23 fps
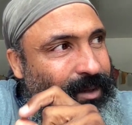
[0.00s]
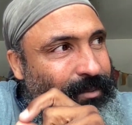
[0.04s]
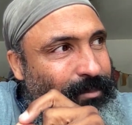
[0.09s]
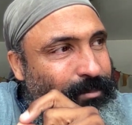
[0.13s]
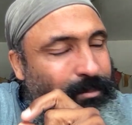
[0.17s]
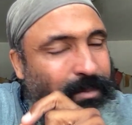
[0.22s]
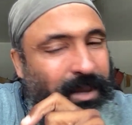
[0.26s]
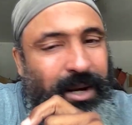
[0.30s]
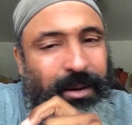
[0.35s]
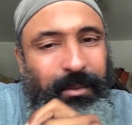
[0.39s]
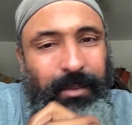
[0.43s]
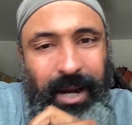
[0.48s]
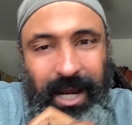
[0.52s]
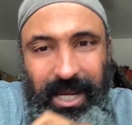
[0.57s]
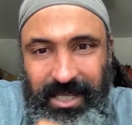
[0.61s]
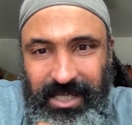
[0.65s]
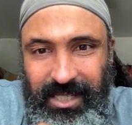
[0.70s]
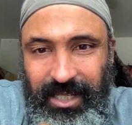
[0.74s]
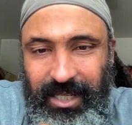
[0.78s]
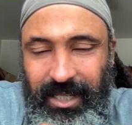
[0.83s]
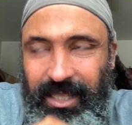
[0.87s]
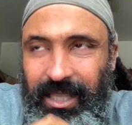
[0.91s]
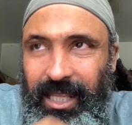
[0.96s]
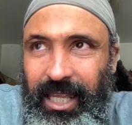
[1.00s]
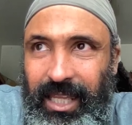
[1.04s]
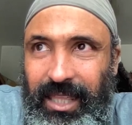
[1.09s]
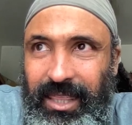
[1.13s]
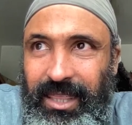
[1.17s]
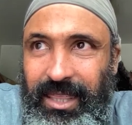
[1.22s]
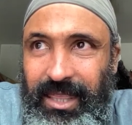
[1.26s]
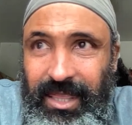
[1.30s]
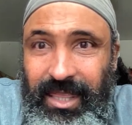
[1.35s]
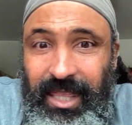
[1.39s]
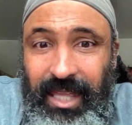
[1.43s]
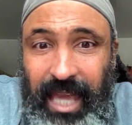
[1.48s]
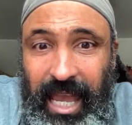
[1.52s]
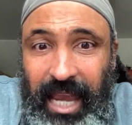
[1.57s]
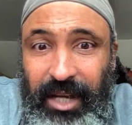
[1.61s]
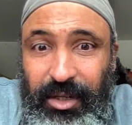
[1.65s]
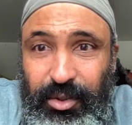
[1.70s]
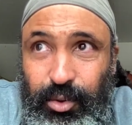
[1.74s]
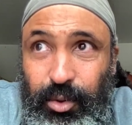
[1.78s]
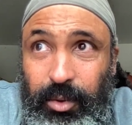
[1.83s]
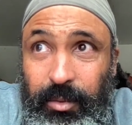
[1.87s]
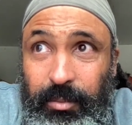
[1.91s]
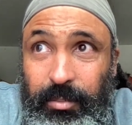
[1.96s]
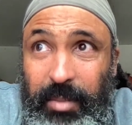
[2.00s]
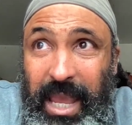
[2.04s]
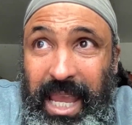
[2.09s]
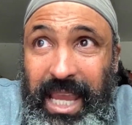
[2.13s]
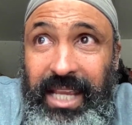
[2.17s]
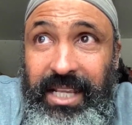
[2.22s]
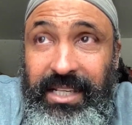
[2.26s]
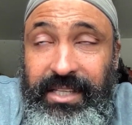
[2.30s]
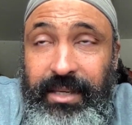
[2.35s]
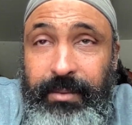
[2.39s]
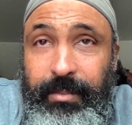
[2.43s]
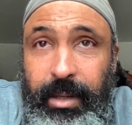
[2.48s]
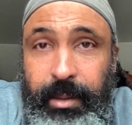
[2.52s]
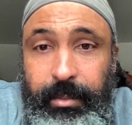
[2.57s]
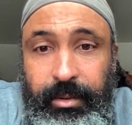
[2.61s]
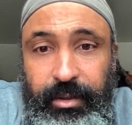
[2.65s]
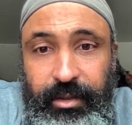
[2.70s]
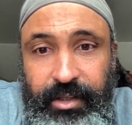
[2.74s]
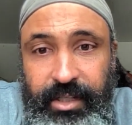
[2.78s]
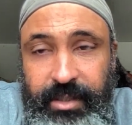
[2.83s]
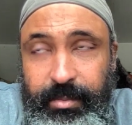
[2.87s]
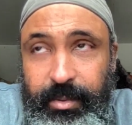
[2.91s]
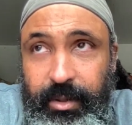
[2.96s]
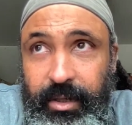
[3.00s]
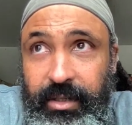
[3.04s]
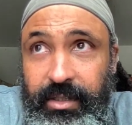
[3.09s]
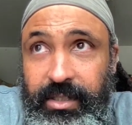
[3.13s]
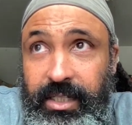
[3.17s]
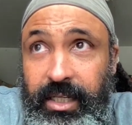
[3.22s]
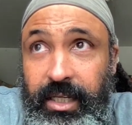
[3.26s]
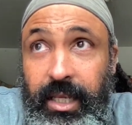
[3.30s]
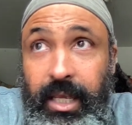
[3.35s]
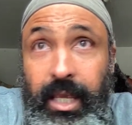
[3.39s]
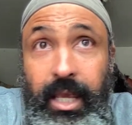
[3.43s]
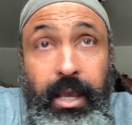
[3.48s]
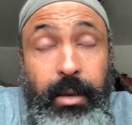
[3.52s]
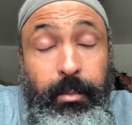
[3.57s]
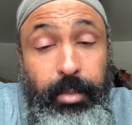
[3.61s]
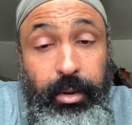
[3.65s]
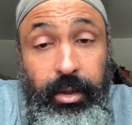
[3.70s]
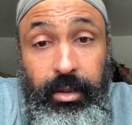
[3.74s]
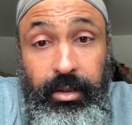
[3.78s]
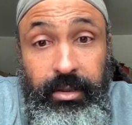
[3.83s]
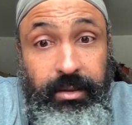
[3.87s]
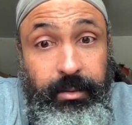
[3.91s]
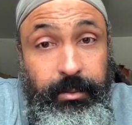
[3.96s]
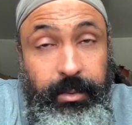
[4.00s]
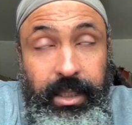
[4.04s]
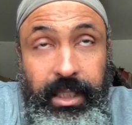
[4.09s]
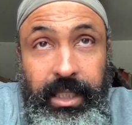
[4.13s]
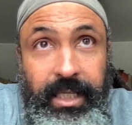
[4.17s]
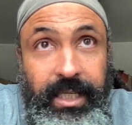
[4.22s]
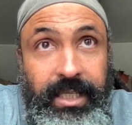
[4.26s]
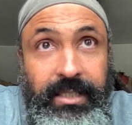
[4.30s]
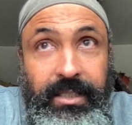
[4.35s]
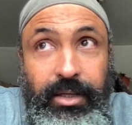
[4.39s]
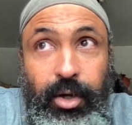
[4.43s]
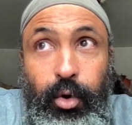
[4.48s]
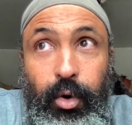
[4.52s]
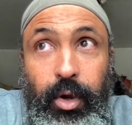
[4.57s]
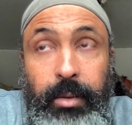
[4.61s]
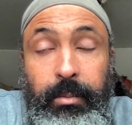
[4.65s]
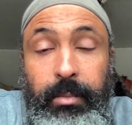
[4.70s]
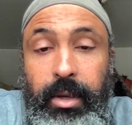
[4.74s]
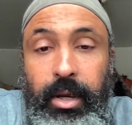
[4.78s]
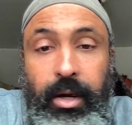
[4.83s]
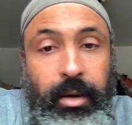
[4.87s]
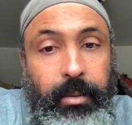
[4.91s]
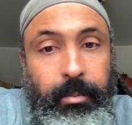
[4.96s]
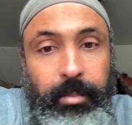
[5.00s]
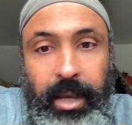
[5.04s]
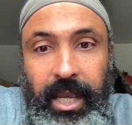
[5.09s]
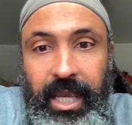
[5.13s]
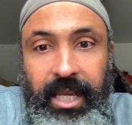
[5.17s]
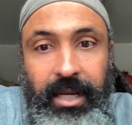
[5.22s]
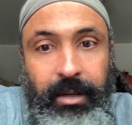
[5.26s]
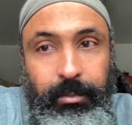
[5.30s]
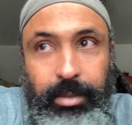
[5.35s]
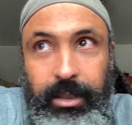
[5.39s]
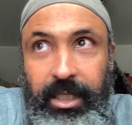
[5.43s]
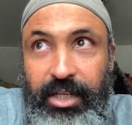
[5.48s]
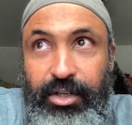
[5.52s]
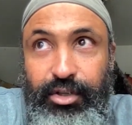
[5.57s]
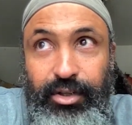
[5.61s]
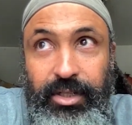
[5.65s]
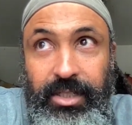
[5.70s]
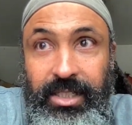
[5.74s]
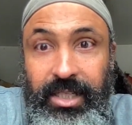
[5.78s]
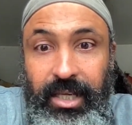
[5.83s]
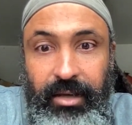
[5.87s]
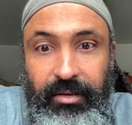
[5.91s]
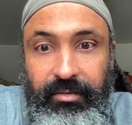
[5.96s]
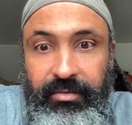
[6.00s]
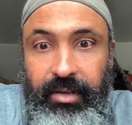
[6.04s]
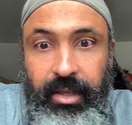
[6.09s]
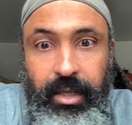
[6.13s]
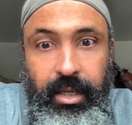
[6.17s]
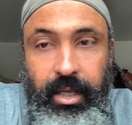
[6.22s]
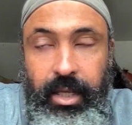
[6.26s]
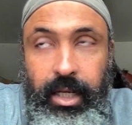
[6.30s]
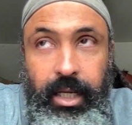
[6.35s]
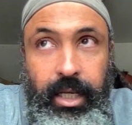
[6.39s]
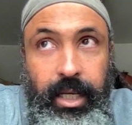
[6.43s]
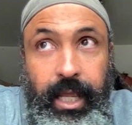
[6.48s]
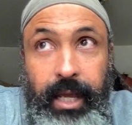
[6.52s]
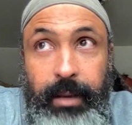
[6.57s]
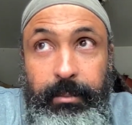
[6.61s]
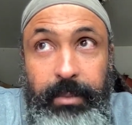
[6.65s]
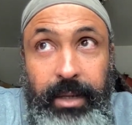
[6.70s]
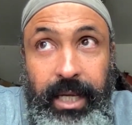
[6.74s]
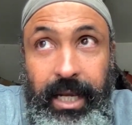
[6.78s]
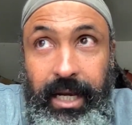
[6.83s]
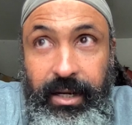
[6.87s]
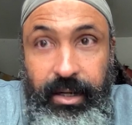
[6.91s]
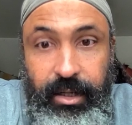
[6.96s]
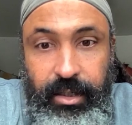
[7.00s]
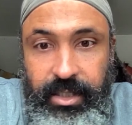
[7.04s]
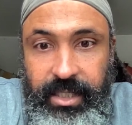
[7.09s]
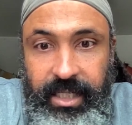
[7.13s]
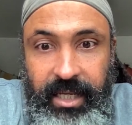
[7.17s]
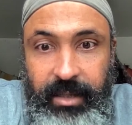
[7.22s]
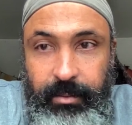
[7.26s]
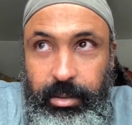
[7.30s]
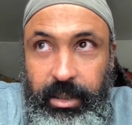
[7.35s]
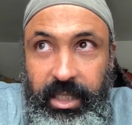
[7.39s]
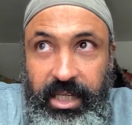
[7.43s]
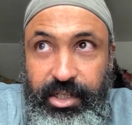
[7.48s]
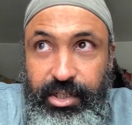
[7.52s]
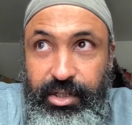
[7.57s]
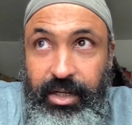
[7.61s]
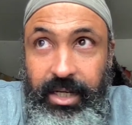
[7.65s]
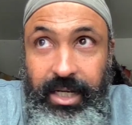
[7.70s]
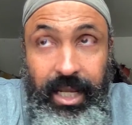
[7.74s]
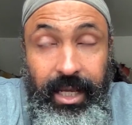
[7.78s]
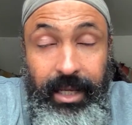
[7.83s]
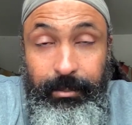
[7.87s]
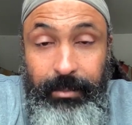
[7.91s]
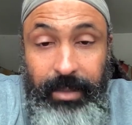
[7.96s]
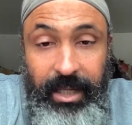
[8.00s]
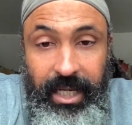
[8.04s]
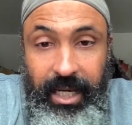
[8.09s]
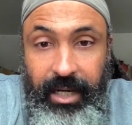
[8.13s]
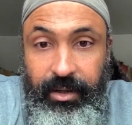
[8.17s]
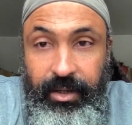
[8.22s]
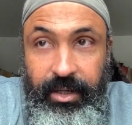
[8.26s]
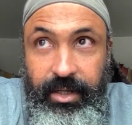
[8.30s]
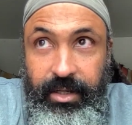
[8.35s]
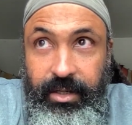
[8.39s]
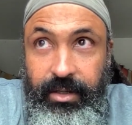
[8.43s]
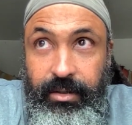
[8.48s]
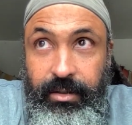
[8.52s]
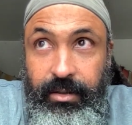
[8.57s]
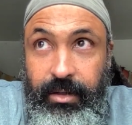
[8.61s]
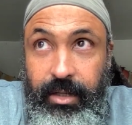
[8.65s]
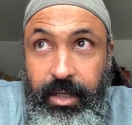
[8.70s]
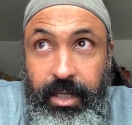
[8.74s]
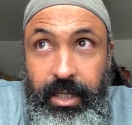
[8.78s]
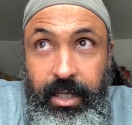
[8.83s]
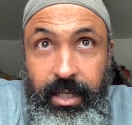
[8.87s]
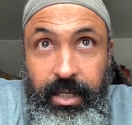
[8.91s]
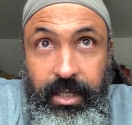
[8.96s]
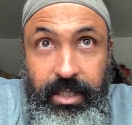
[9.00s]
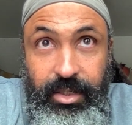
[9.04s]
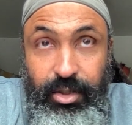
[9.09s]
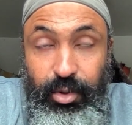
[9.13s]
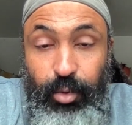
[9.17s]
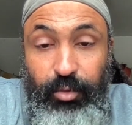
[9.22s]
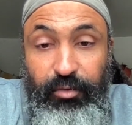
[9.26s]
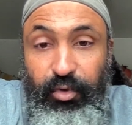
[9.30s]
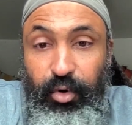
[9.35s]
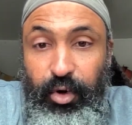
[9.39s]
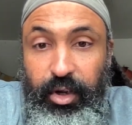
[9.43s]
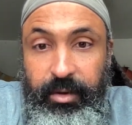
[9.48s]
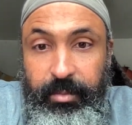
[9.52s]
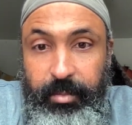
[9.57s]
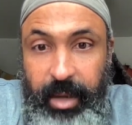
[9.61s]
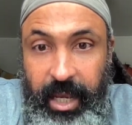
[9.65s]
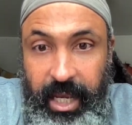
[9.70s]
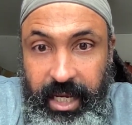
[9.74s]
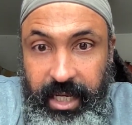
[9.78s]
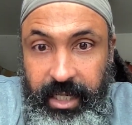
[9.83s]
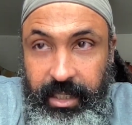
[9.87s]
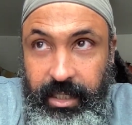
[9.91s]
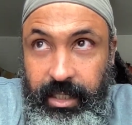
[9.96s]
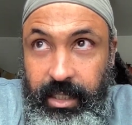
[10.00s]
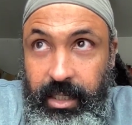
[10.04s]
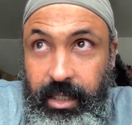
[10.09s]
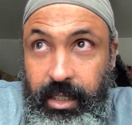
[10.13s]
minimizing like the actual pains that people are experiencing. But ultimately, it's going beyond pain and pleasure itself. Not being out here to get pleasure, and not being out here to avoid pain.